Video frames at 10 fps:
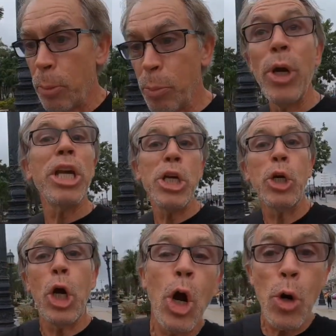Bring
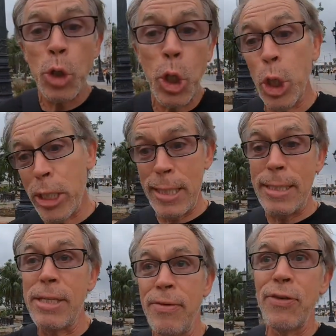your own
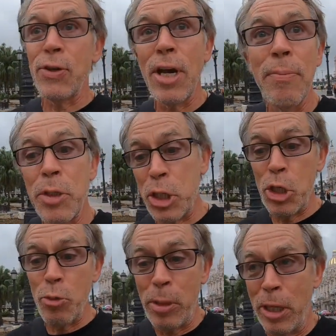cookies if you come to
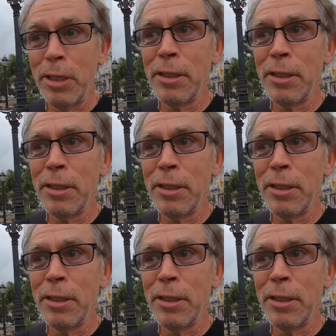Cuba.